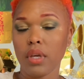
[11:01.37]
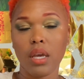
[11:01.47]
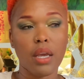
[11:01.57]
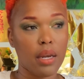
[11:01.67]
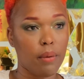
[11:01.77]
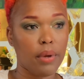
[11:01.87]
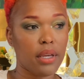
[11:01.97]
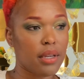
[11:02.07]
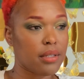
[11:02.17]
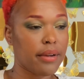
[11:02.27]
Anyway,
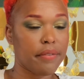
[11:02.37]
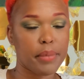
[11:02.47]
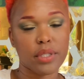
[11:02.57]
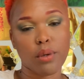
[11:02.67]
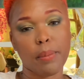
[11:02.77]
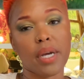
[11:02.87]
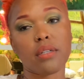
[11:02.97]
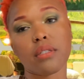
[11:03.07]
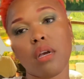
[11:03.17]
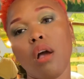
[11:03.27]
getting off my
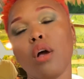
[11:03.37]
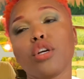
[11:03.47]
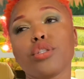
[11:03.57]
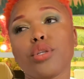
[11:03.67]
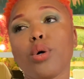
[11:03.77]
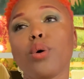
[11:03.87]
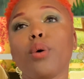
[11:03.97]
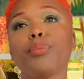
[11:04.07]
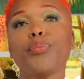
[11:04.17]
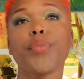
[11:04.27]
soapbox.
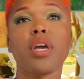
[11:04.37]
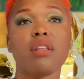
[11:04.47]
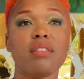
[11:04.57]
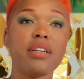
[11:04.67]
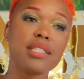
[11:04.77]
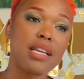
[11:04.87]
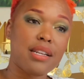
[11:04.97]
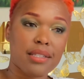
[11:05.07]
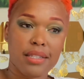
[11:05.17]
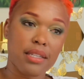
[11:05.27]
So they're
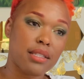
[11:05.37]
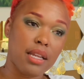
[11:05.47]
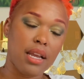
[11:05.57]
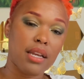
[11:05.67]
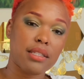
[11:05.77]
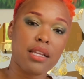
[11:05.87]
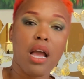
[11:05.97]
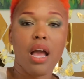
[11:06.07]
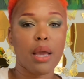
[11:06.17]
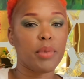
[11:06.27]
saying 6 days.
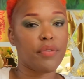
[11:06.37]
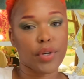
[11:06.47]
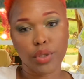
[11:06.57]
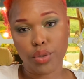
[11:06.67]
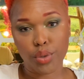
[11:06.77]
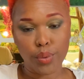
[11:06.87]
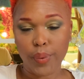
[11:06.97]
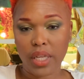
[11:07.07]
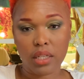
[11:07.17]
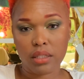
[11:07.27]
I'm giving her 2
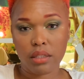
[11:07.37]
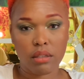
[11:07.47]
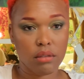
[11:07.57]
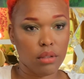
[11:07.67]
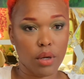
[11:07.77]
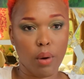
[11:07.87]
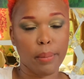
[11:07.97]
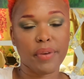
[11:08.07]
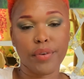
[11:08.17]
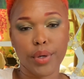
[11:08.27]
weeks. You know, I'm
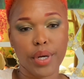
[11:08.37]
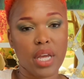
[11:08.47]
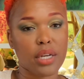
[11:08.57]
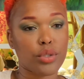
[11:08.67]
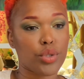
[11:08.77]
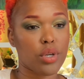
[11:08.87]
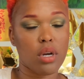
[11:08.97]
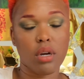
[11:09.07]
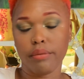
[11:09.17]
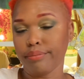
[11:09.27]
giving her an
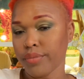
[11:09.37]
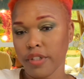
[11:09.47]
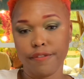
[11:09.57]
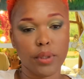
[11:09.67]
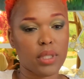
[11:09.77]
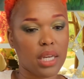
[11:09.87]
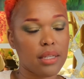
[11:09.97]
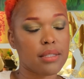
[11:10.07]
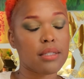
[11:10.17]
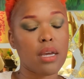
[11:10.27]
extra few
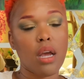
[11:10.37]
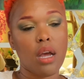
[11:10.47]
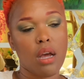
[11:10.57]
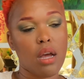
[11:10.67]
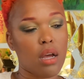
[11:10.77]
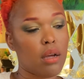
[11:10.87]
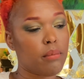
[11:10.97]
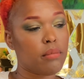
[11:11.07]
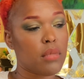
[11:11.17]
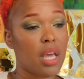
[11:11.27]
days.
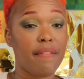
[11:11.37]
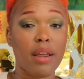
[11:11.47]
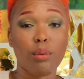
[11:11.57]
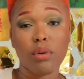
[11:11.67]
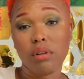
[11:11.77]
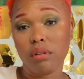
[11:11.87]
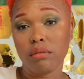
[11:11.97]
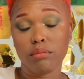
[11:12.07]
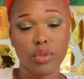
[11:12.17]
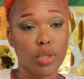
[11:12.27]
And then we'll
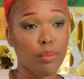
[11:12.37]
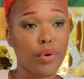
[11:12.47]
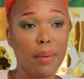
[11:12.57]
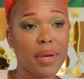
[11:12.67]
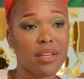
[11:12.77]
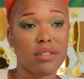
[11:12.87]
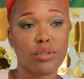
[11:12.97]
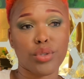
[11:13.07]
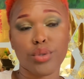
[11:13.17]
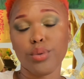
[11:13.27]
jump right back into
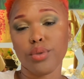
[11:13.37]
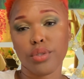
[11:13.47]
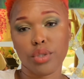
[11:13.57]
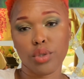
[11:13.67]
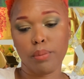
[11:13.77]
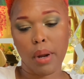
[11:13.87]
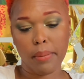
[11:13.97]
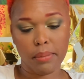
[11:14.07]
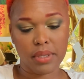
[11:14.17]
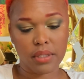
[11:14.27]
school. So she'll probably
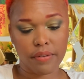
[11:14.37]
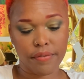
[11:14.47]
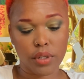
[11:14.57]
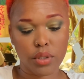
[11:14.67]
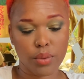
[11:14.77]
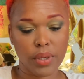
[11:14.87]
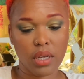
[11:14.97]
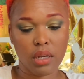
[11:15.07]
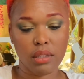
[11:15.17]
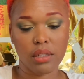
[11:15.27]
miss the first
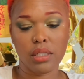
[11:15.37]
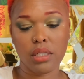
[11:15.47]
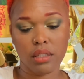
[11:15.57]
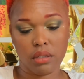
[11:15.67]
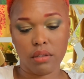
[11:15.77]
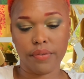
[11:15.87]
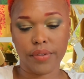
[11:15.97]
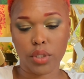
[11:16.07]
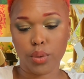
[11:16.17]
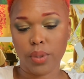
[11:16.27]
week, the
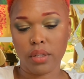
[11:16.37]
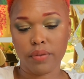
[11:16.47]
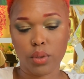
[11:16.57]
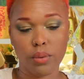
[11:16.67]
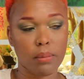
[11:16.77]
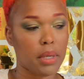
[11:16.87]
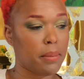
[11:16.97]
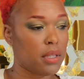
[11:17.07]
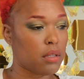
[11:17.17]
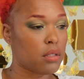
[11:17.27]
first week of school, maybe
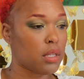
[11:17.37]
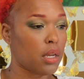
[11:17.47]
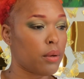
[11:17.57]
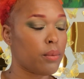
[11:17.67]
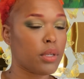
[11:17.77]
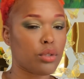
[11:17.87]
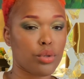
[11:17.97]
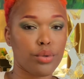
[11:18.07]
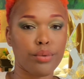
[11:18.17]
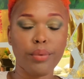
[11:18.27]
the second week
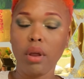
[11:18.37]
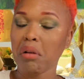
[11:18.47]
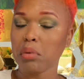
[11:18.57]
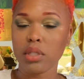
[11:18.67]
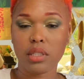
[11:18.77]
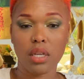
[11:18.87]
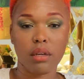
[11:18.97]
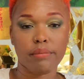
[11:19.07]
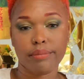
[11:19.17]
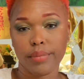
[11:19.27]
too. We'll see,
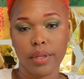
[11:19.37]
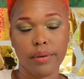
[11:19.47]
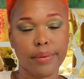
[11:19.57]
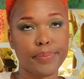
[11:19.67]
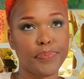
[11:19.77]
you know.